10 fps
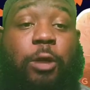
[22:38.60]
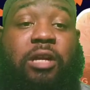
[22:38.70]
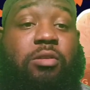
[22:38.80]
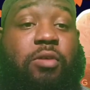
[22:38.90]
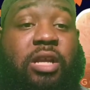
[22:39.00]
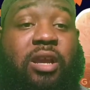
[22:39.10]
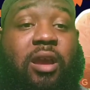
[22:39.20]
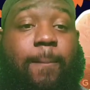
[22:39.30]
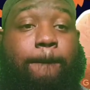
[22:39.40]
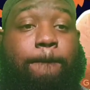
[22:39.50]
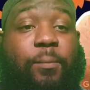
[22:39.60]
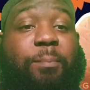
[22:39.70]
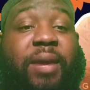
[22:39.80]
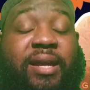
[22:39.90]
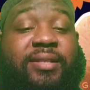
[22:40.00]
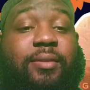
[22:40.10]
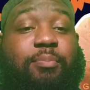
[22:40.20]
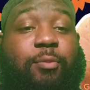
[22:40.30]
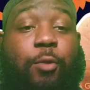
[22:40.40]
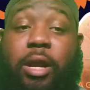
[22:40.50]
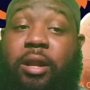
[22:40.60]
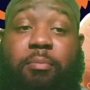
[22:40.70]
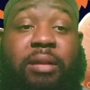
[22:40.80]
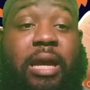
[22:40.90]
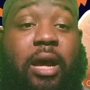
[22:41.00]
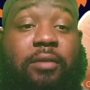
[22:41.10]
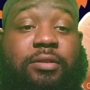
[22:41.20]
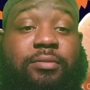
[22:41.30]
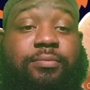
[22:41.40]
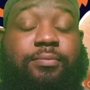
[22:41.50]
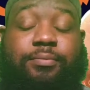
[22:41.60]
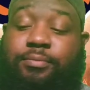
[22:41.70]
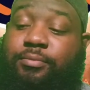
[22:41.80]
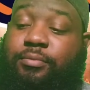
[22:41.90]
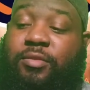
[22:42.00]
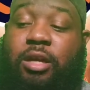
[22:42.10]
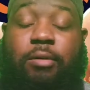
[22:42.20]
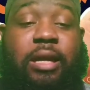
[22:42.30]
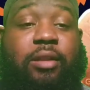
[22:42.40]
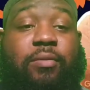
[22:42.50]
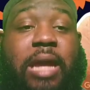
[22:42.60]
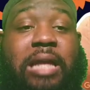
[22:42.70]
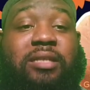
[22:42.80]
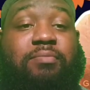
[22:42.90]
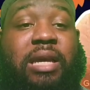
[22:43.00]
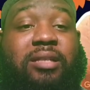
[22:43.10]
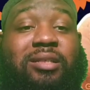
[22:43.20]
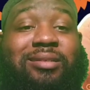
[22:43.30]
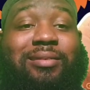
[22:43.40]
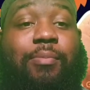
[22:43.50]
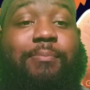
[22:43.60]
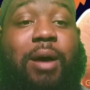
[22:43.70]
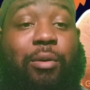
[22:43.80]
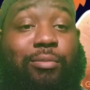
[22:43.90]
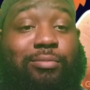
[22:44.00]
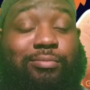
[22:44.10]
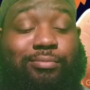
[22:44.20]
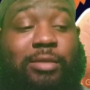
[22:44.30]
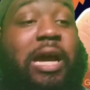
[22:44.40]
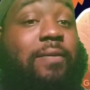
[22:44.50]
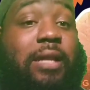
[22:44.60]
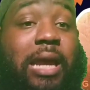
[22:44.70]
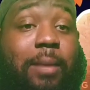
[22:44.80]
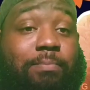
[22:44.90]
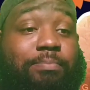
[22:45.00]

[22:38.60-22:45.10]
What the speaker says: We can do it again. Make it to we're in the playoffs. All we gotta do now is just make it to the Super Bowl after that.